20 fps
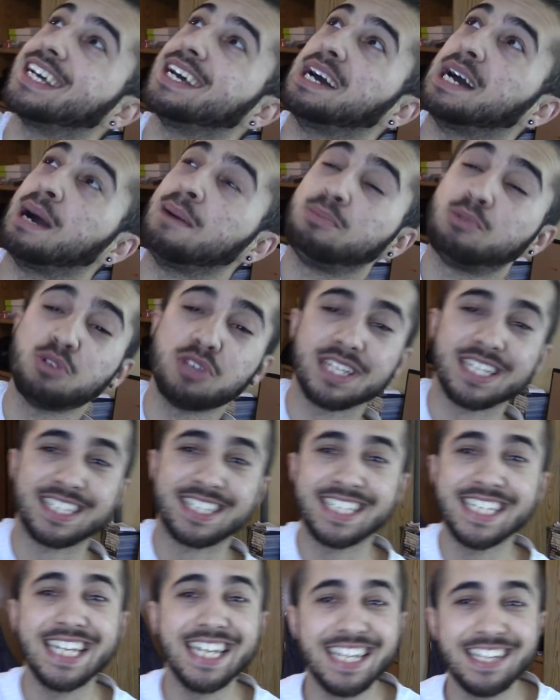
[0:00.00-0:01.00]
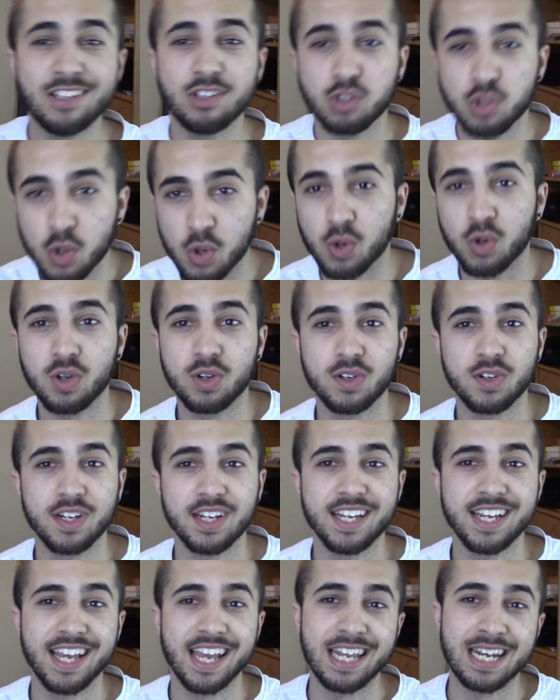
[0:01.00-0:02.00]
up to the ceiling tall,
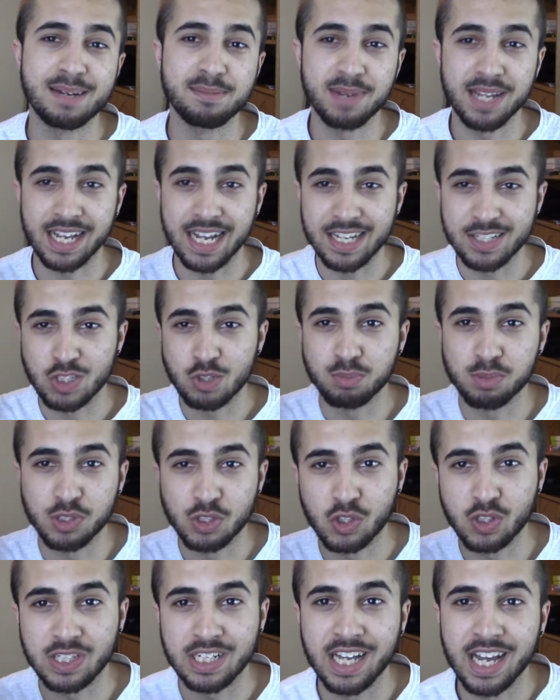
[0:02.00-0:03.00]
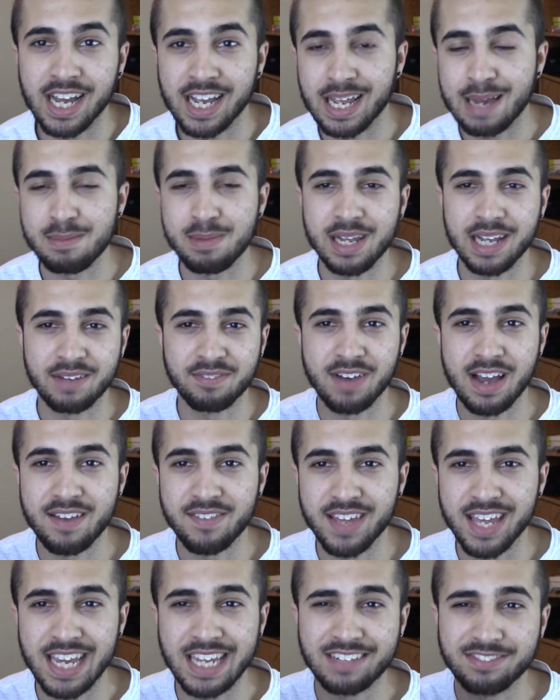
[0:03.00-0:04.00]
and I'm like a super short guy. I'm like
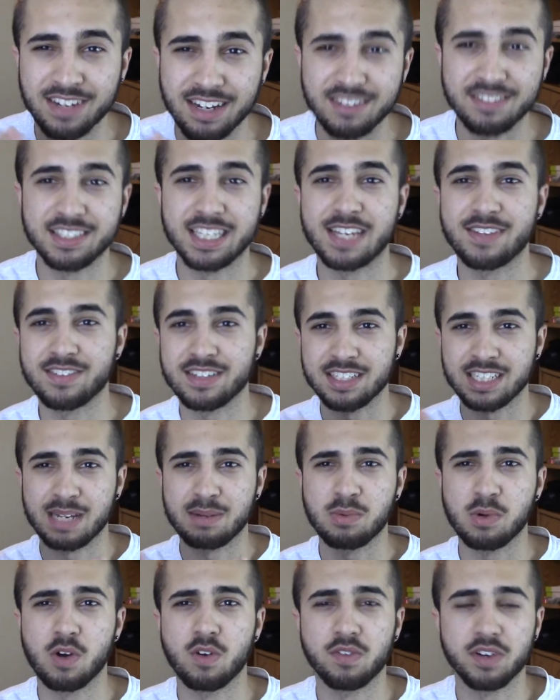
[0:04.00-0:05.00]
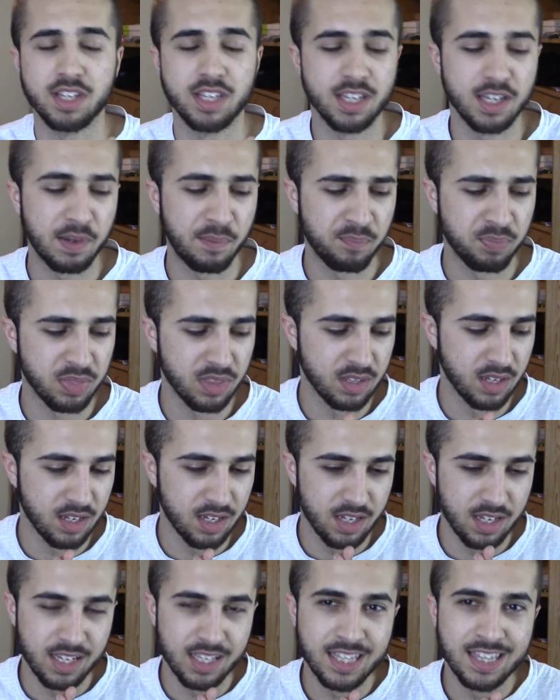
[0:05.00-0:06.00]
5'8", 5'7", somewhere over there.
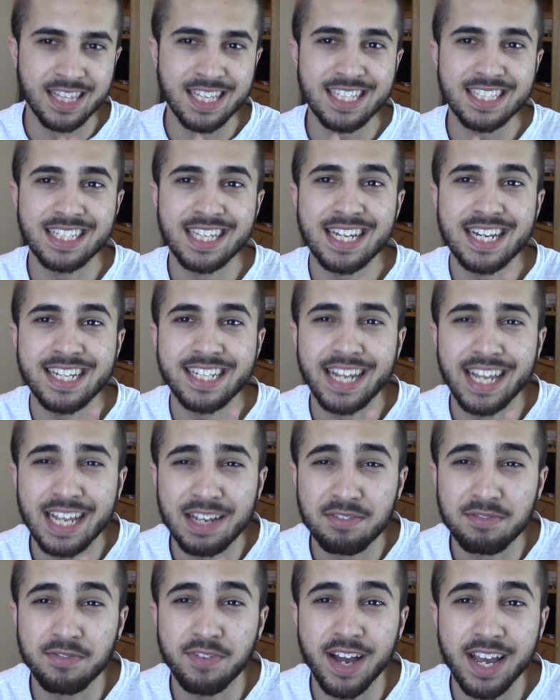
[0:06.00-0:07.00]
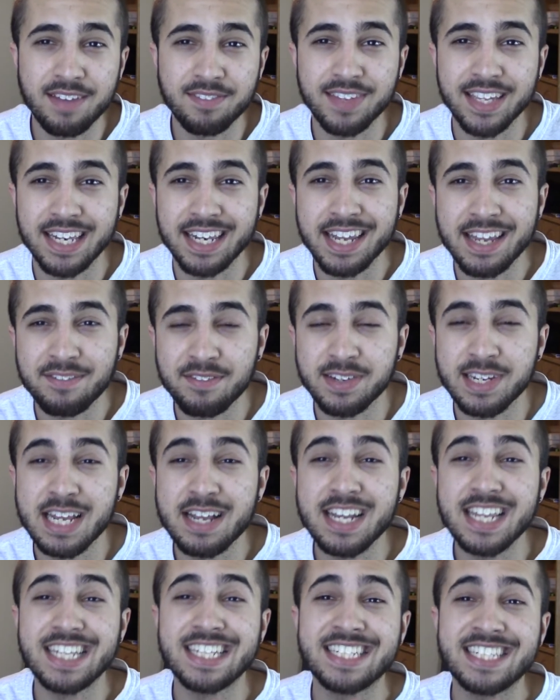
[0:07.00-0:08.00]
This girl is like 5'11",
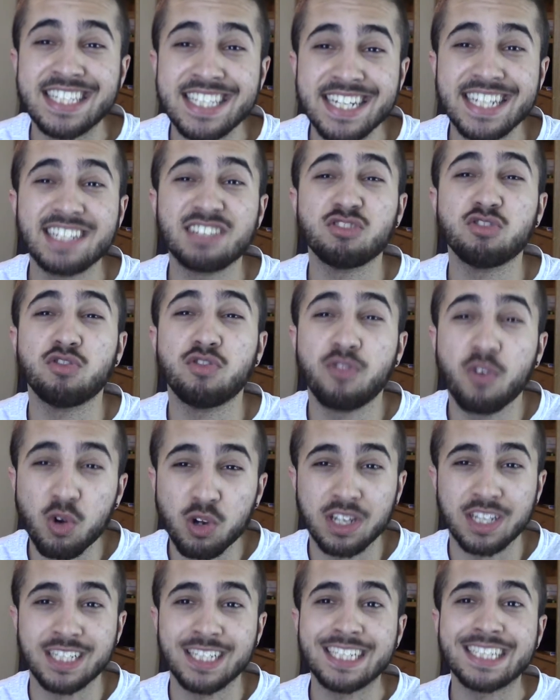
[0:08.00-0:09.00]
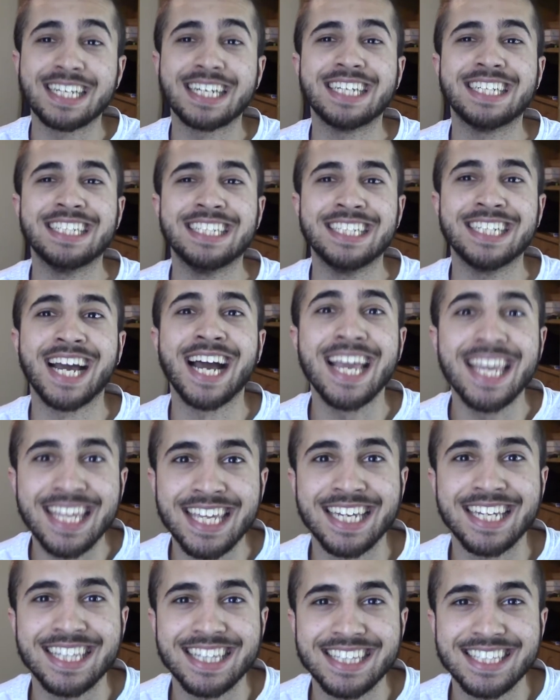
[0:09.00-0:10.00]
nearly 6 foot. She's a
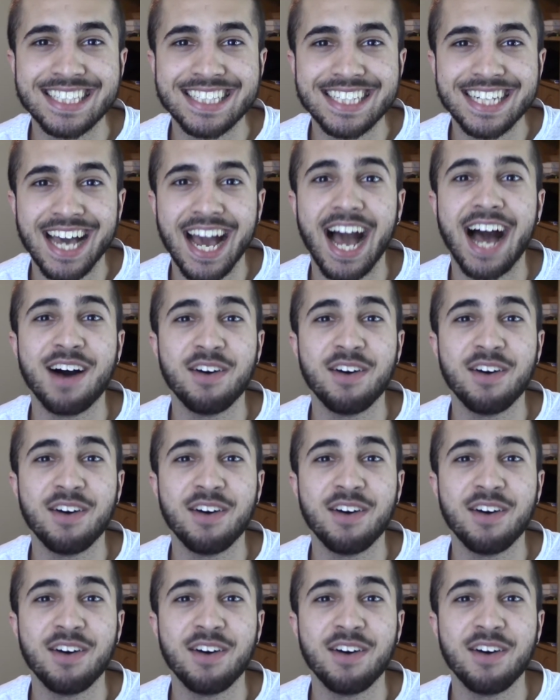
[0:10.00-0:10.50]
giant, a